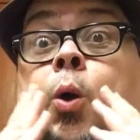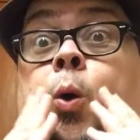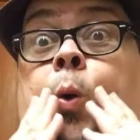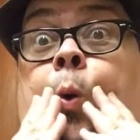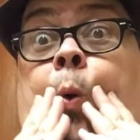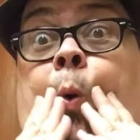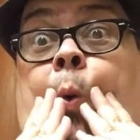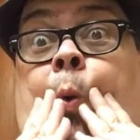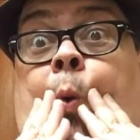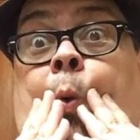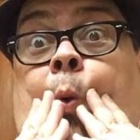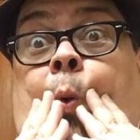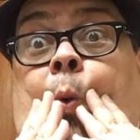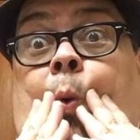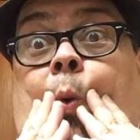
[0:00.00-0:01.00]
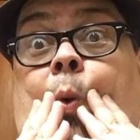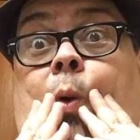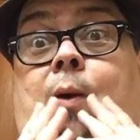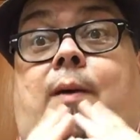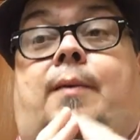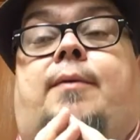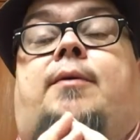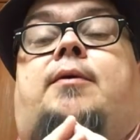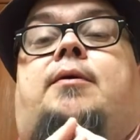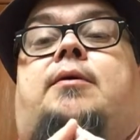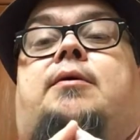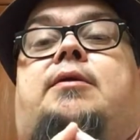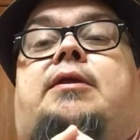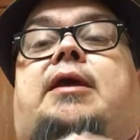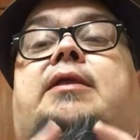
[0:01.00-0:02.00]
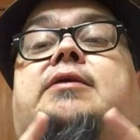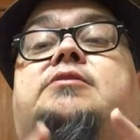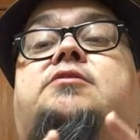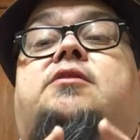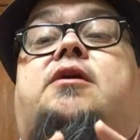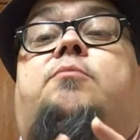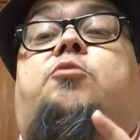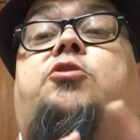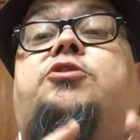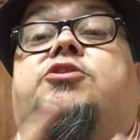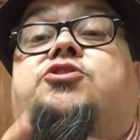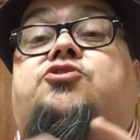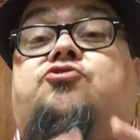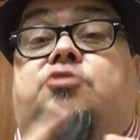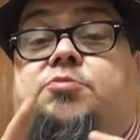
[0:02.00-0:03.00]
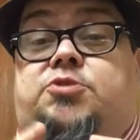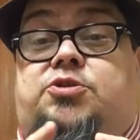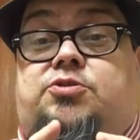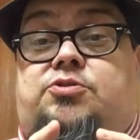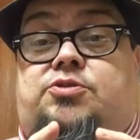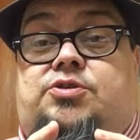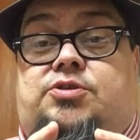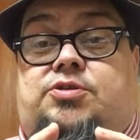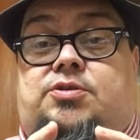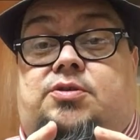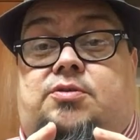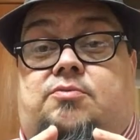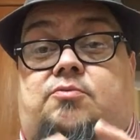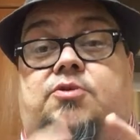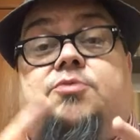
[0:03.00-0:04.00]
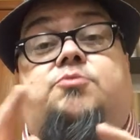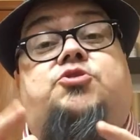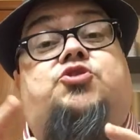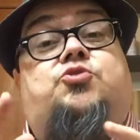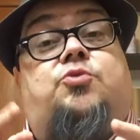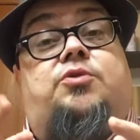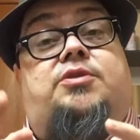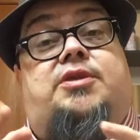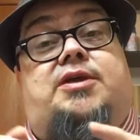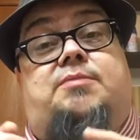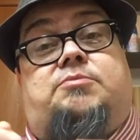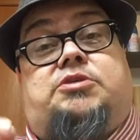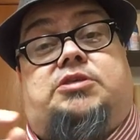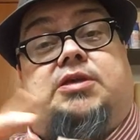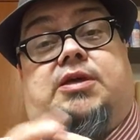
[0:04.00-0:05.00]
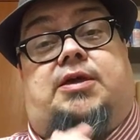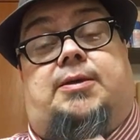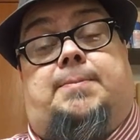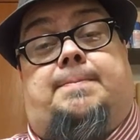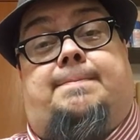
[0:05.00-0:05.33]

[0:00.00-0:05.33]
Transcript: Ooh. Now let's look up what the Scriptures with restored names say.